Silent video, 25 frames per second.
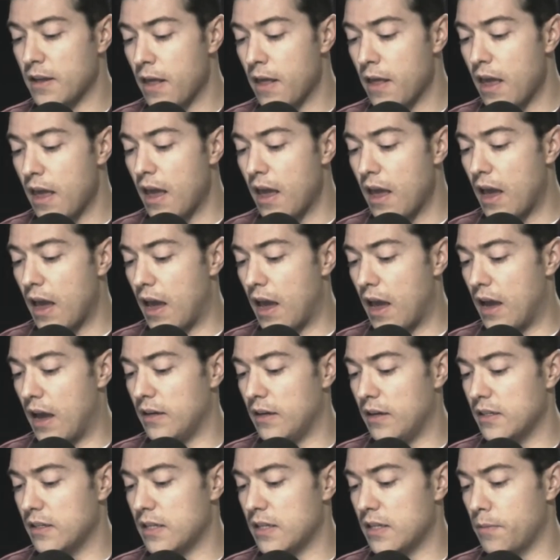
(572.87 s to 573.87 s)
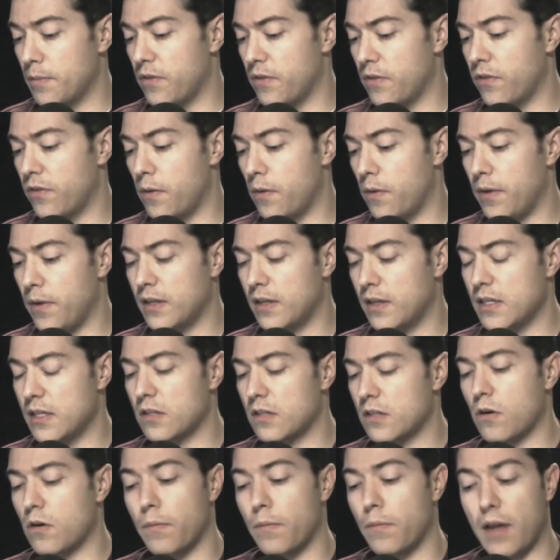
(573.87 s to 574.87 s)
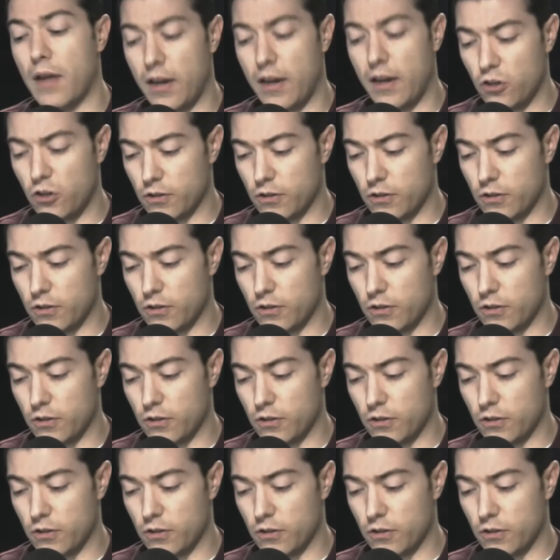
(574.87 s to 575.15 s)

and Islamophobic discrimination.